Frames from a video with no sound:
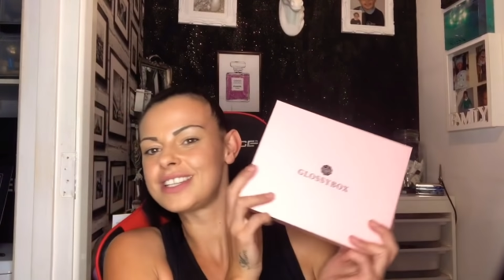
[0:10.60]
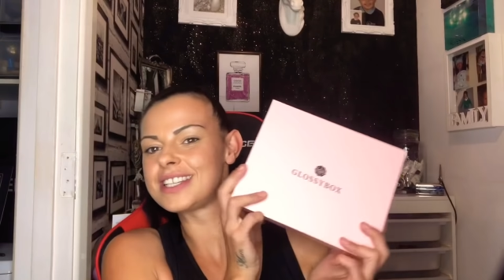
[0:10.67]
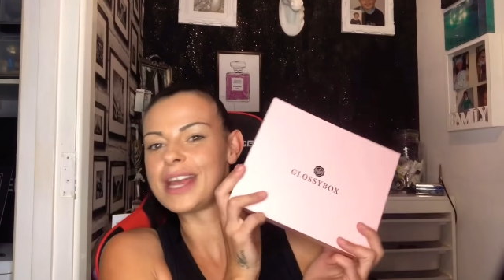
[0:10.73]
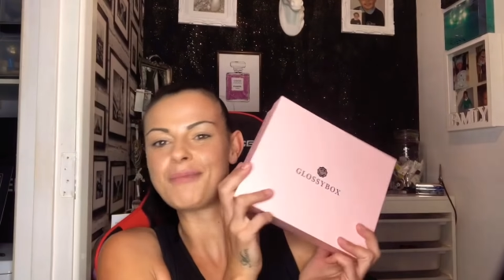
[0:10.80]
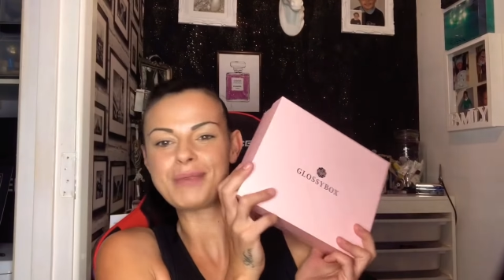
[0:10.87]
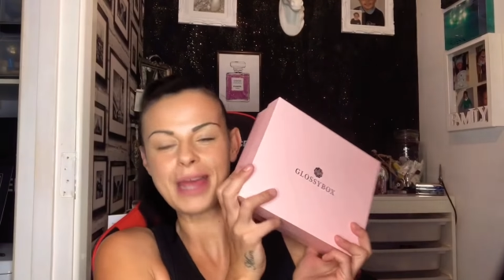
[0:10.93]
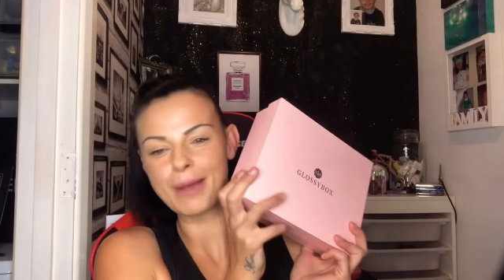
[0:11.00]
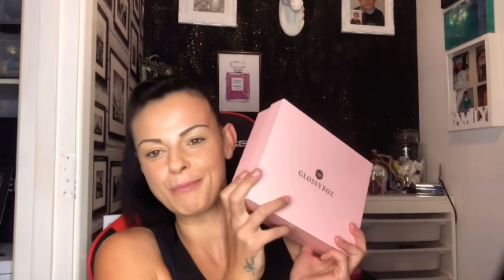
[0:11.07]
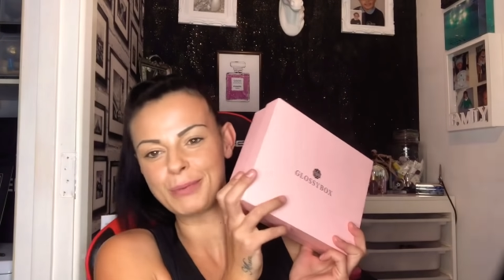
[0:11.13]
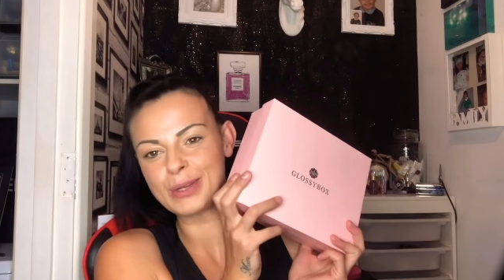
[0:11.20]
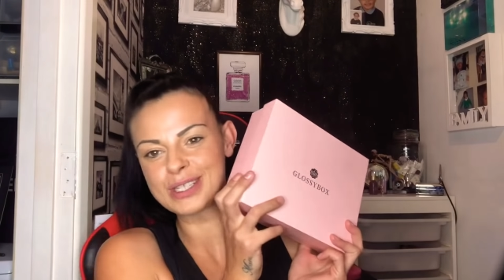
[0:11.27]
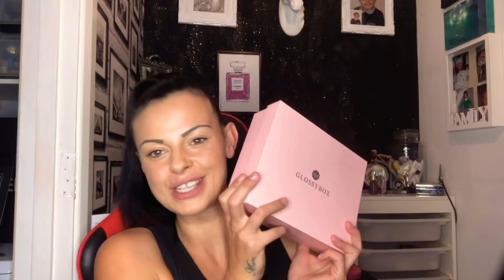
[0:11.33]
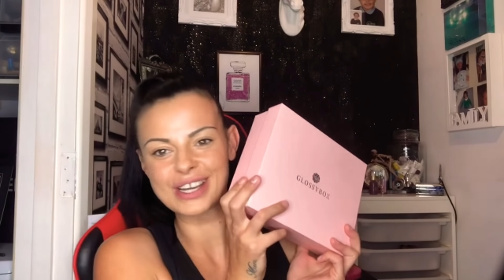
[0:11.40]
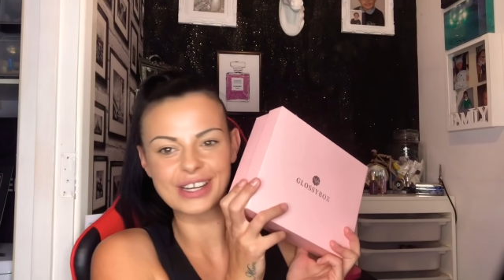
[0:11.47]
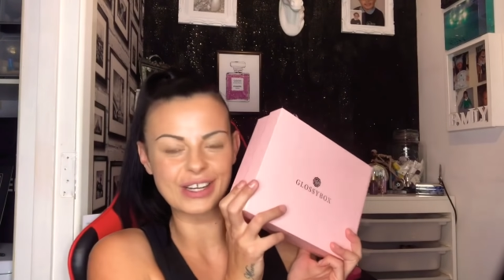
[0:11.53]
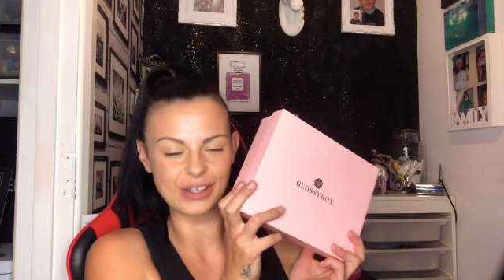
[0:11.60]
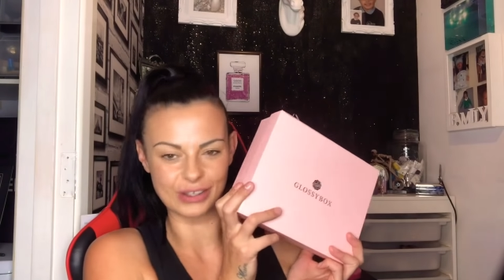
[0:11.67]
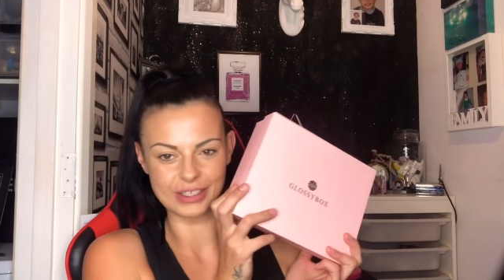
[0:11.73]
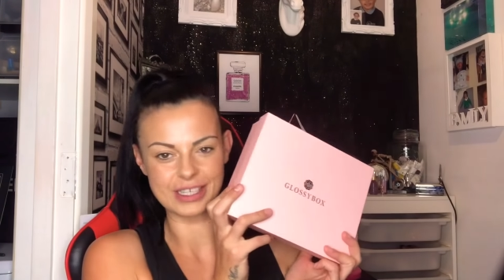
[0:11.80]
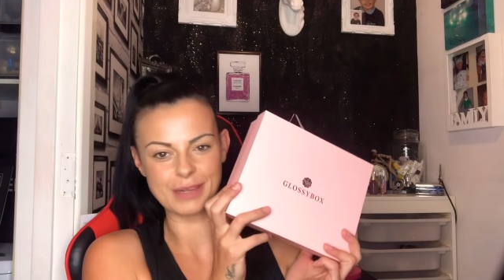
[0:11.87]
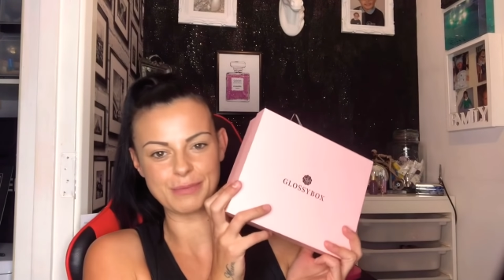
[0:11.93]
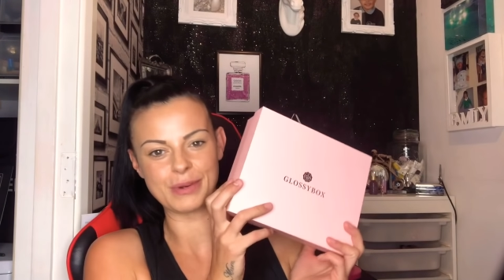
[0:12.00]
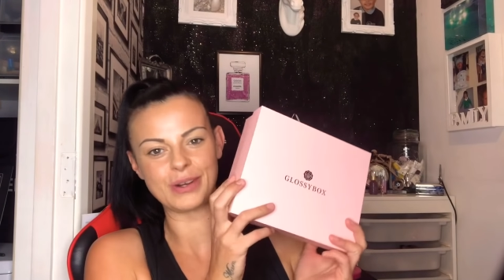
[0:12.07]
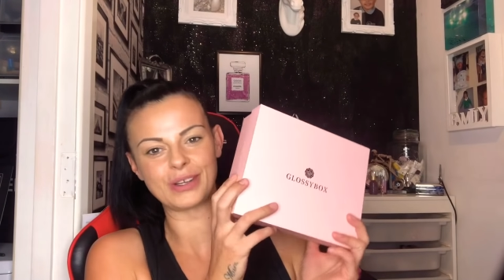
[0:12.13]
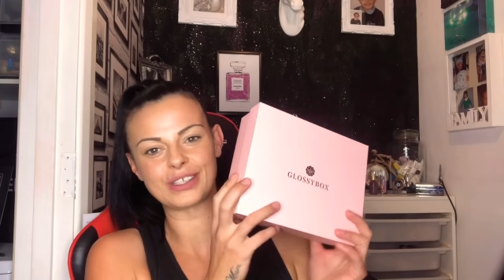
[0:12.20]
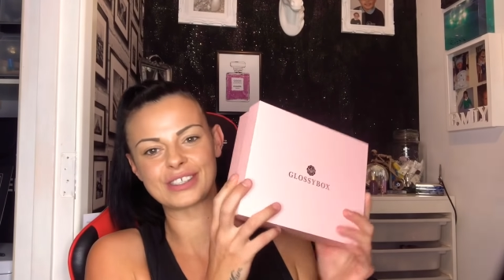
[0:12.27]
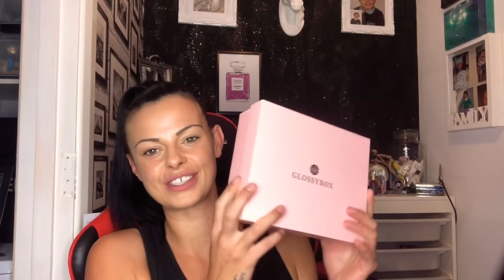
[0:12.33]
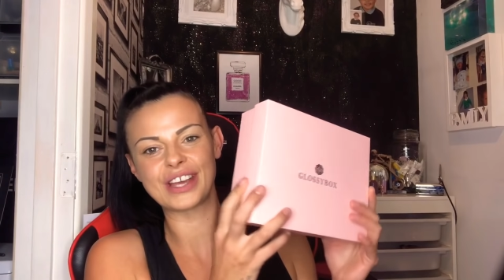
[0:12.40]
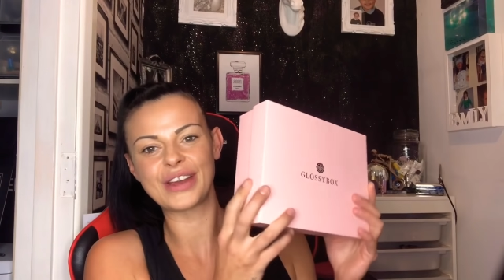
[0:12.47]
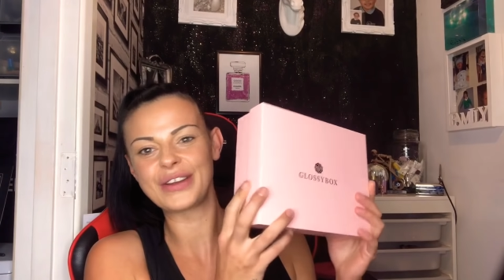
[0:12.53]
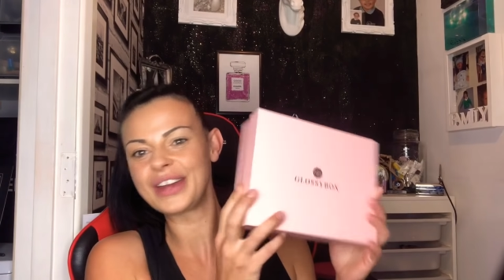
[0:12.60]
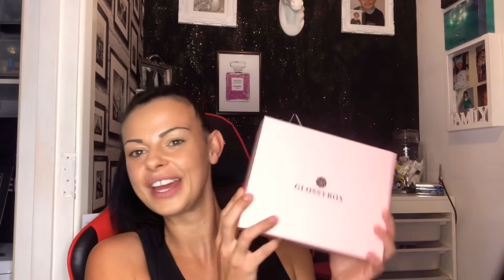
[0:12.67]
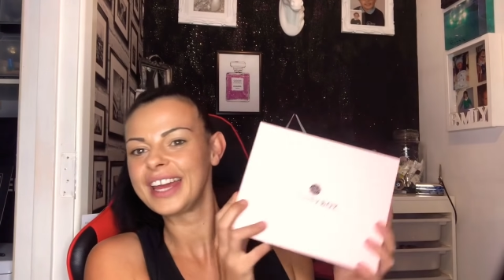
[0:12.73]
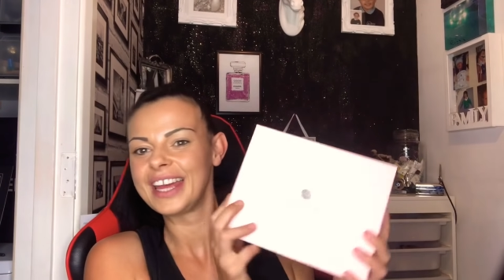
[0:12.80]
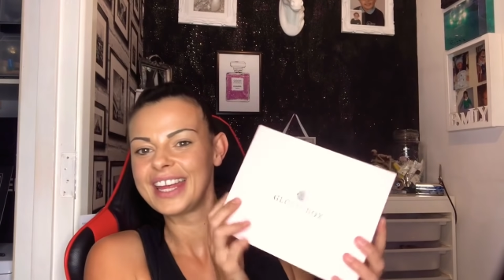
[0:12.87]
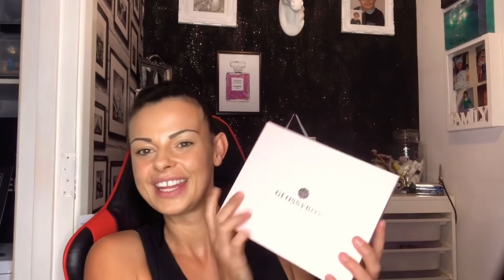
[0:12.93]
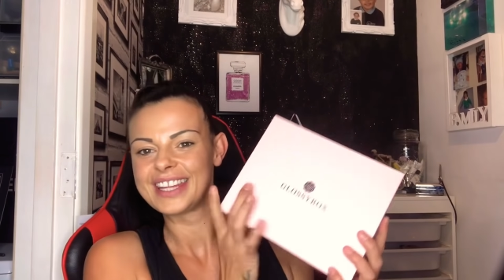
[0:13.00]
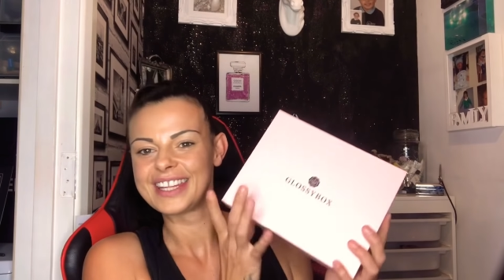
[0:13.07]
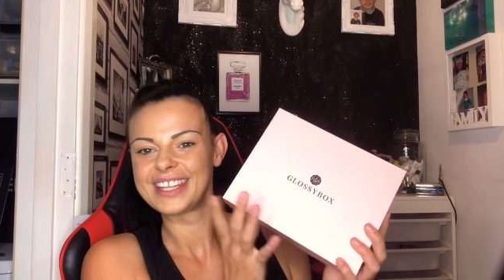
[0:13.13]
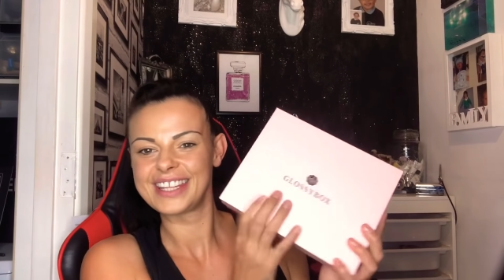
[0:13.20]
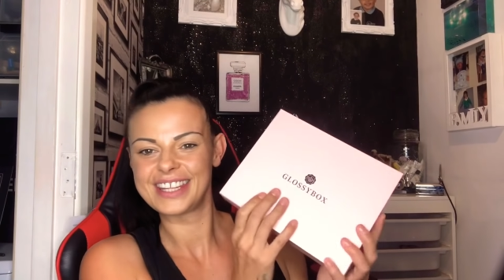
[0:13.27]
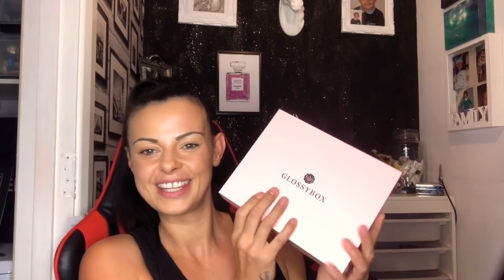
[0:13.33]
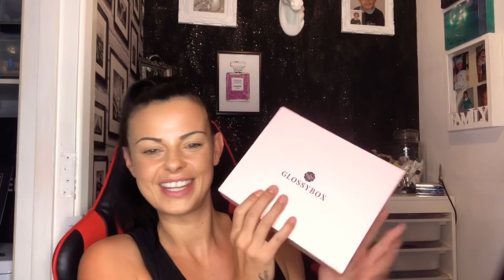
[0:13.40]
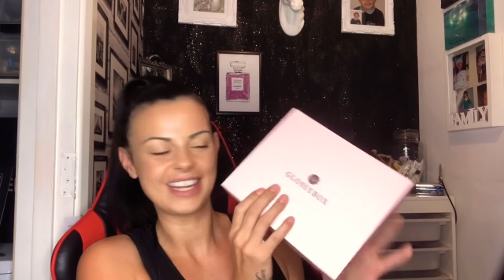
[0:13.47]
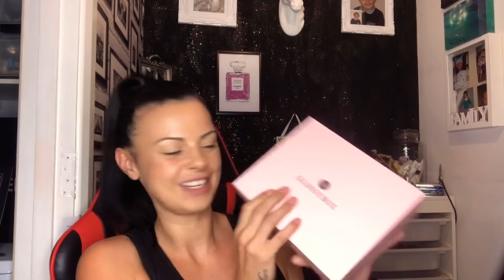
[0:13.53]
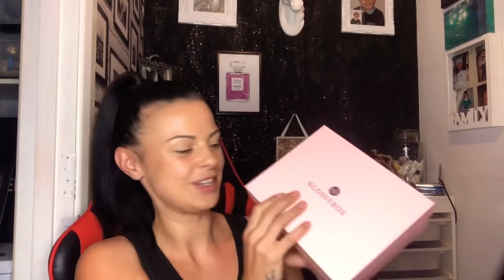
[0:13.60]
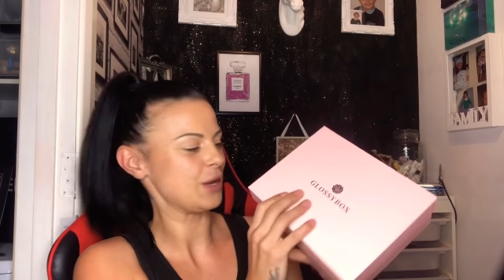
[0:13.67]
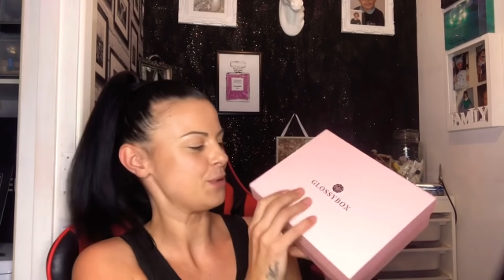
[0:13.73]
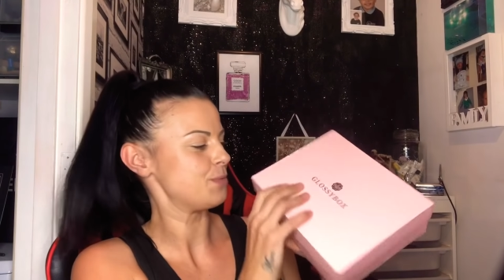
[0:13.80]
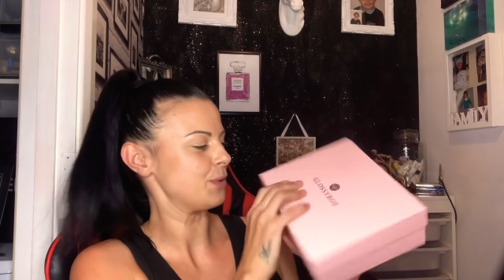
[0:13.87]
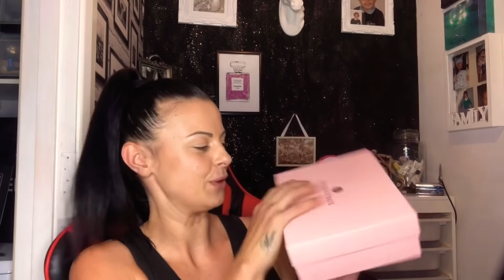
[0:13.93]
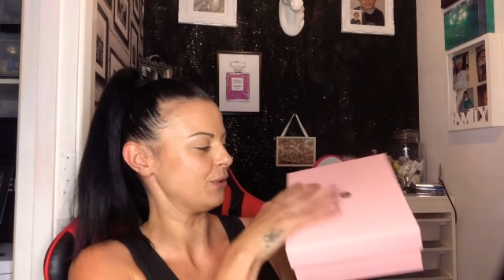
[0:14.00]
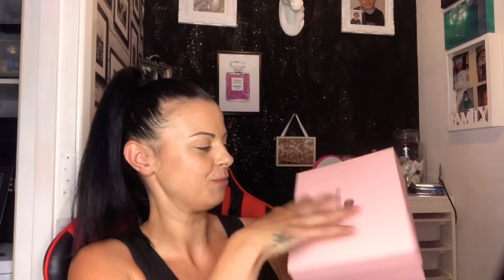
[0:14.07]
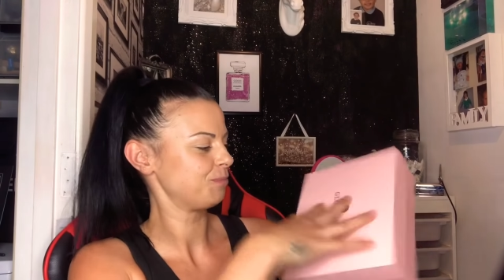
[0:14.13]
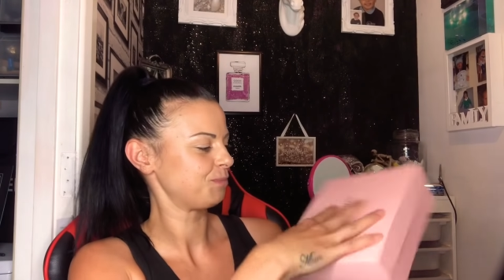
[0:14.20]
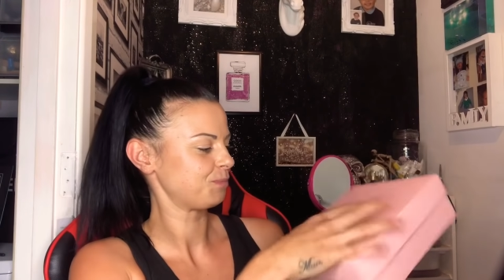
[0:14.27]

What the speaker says: September's Glossybox. So let's open.